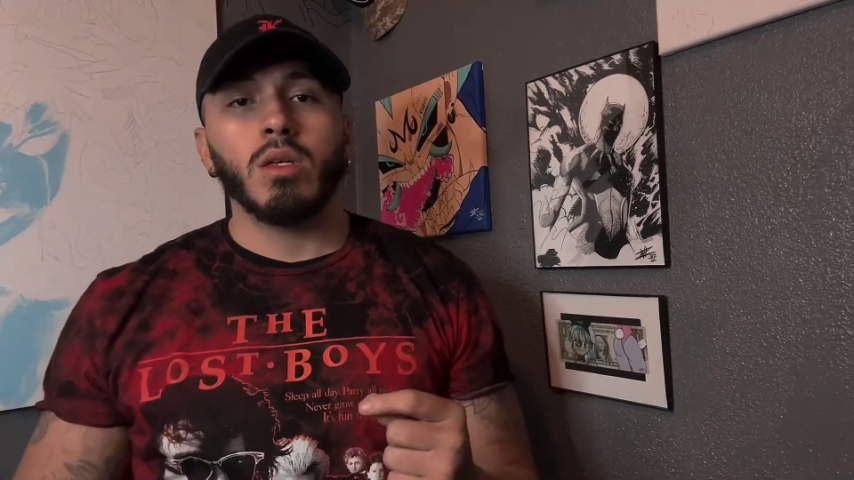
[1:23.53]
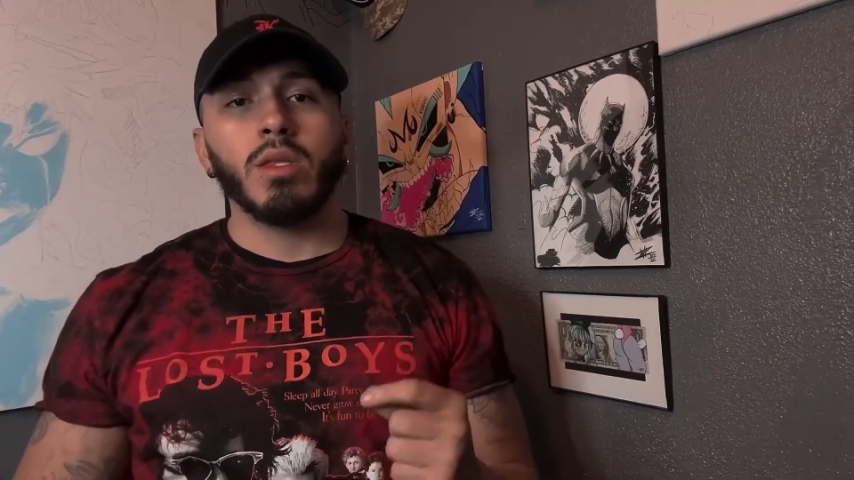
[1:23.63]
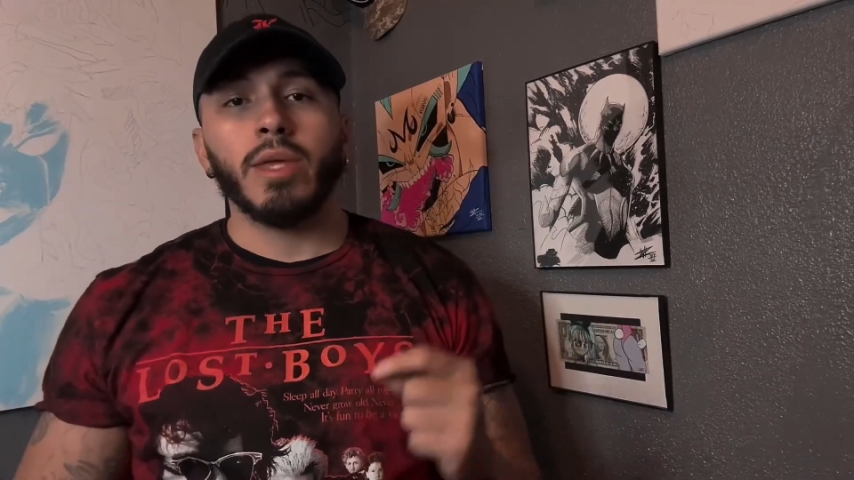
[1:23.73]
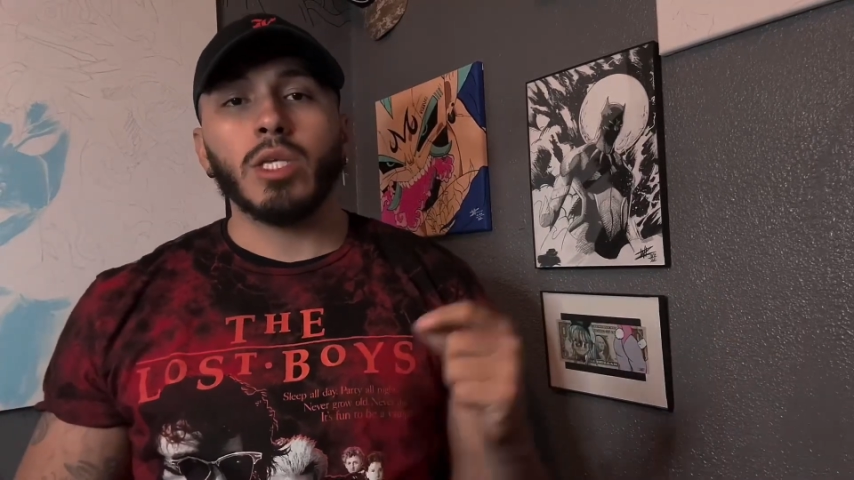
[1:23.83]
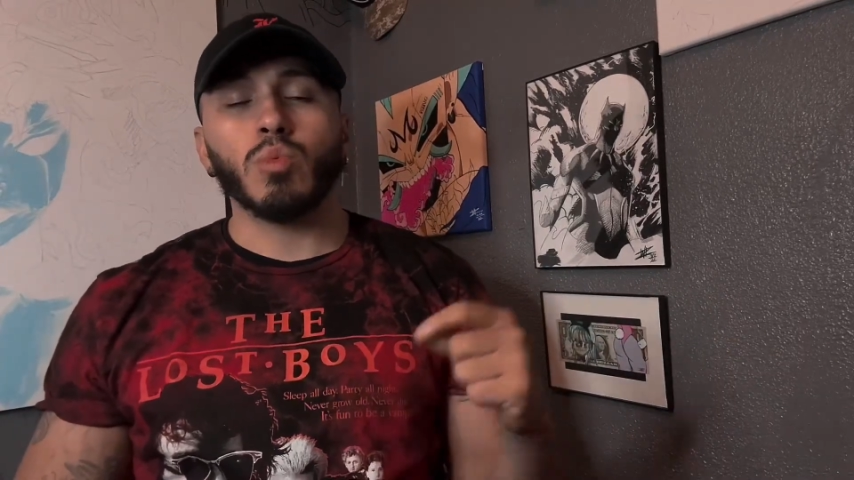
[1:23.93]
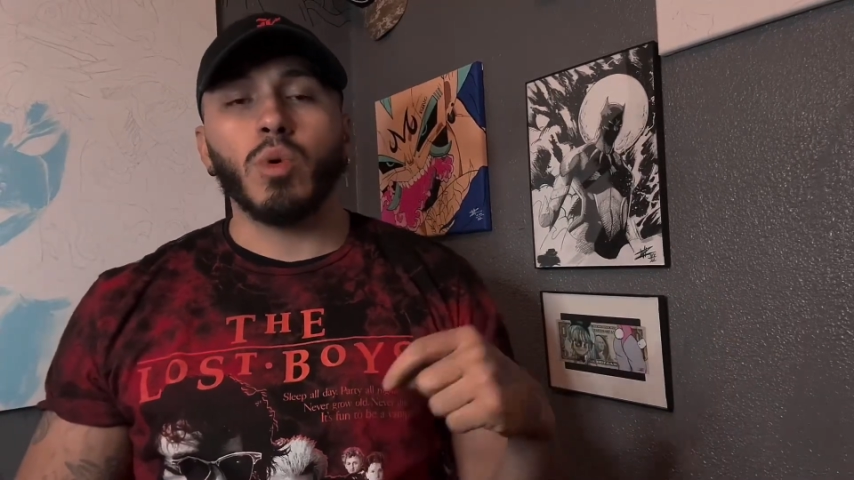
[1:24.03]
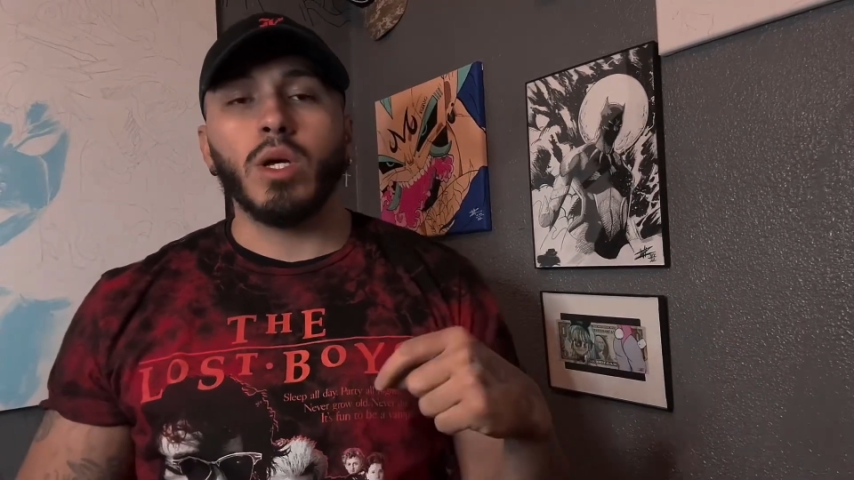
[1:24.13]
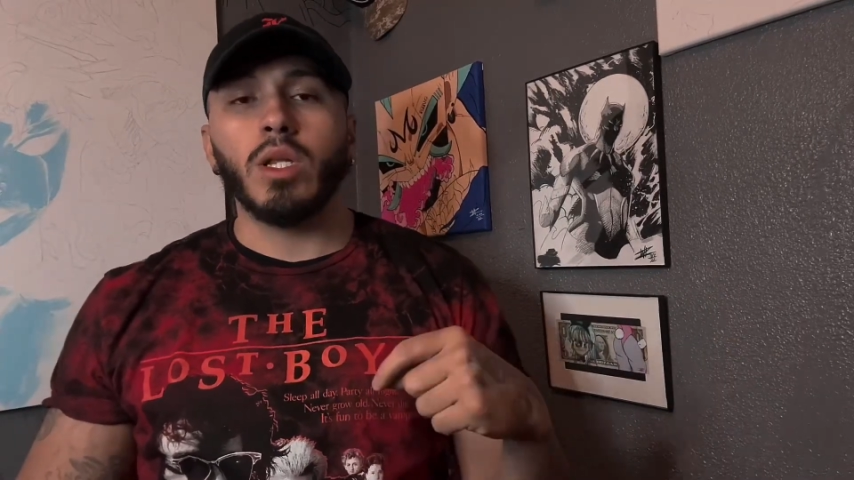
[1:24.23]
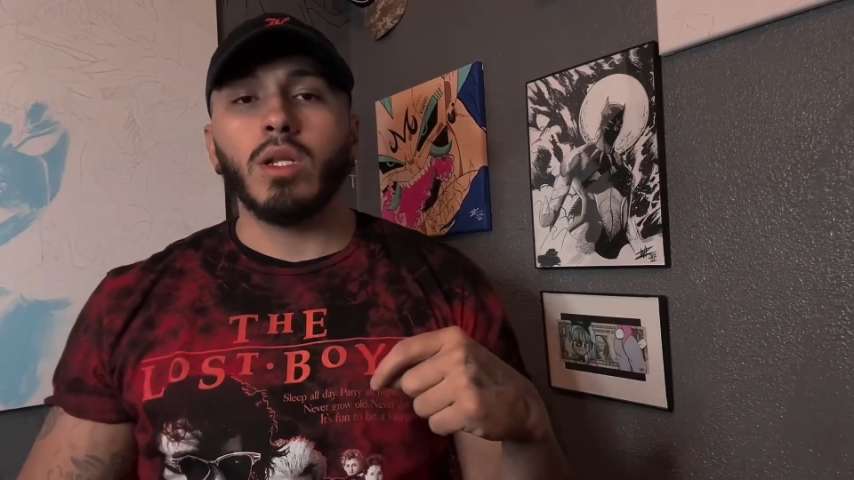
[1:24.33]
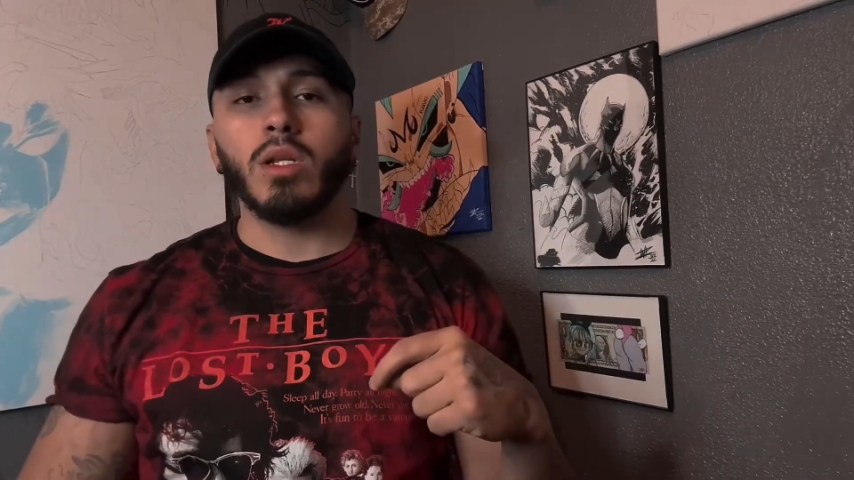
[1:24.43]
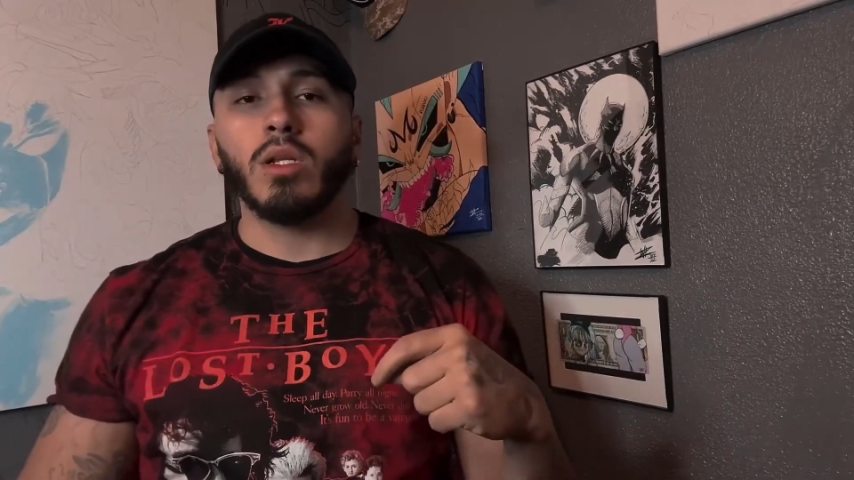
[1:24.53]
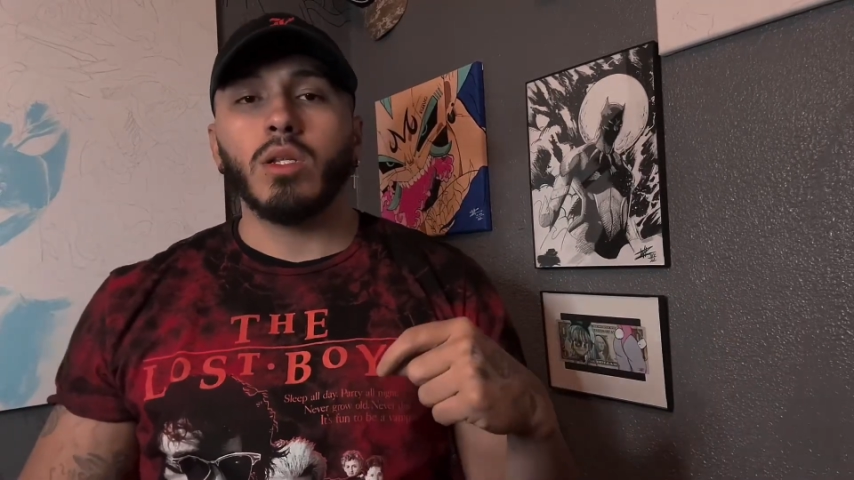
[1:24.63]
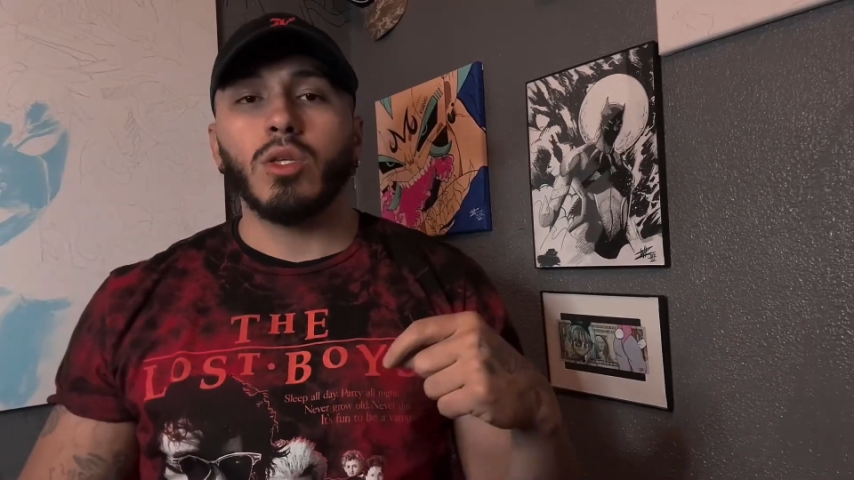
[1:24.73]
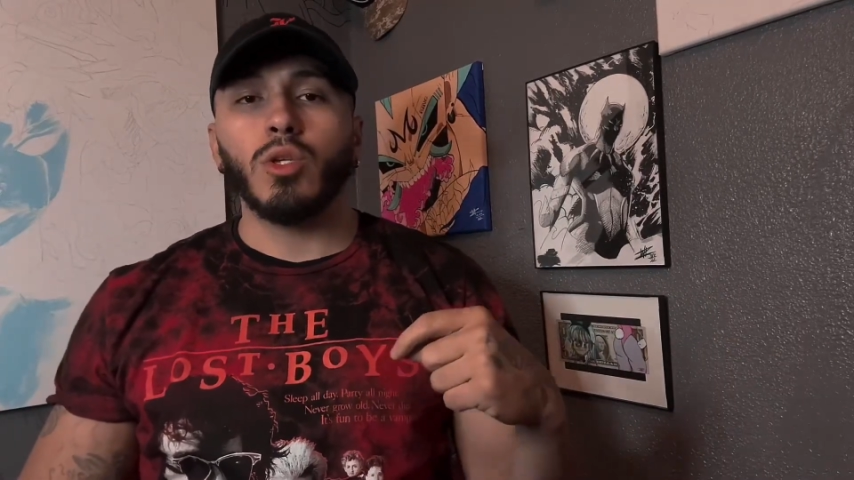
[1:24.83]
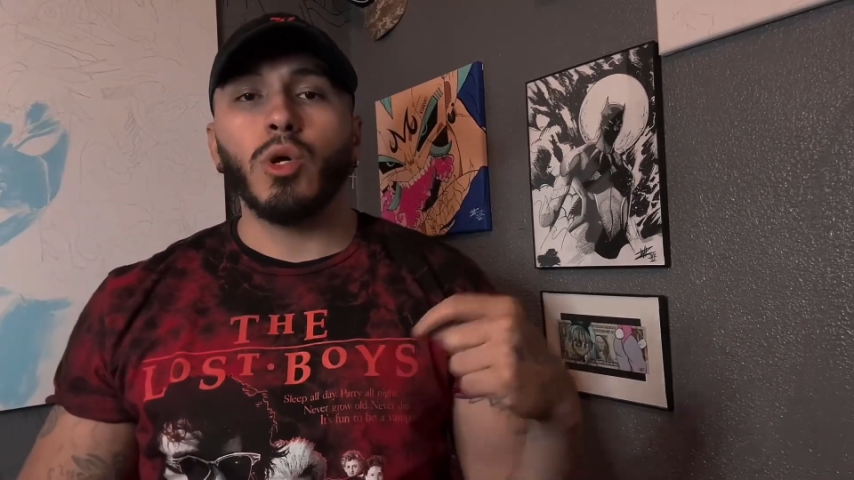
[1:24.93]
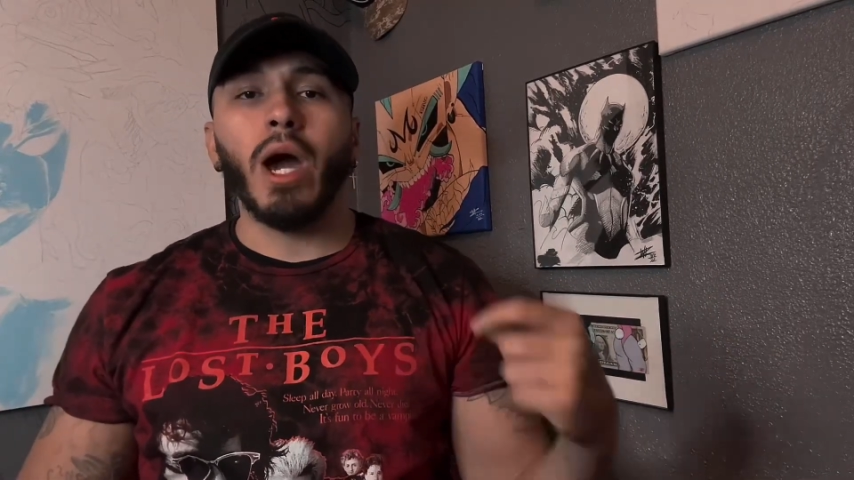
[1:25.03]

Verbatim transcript: that's when you